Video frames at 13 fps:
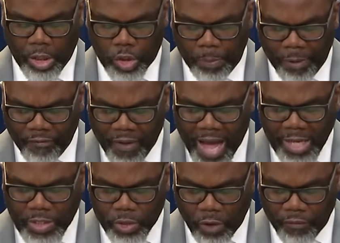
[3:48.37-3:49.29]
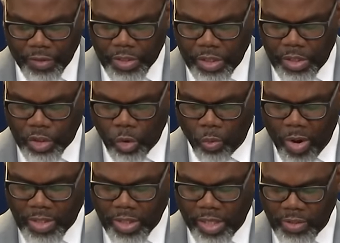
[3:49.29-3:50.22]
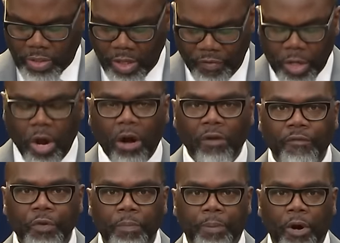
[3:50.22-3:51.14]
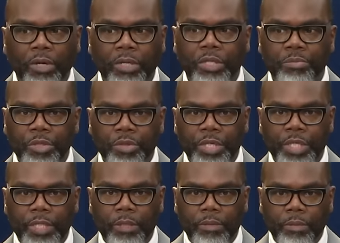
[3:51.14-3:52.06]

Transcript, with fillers: to provide services to residents of the Garfield Park community.